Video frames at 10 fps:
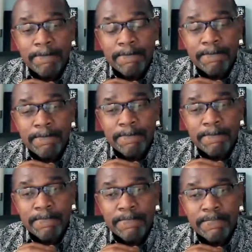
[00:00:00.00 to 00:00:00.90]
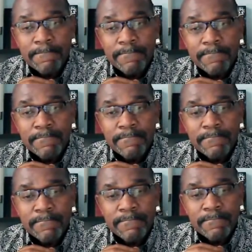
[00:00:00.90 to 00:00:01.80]

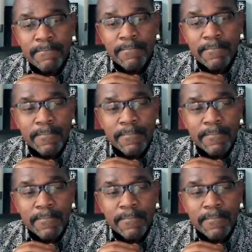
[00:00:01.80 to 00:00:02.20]
(not speaking)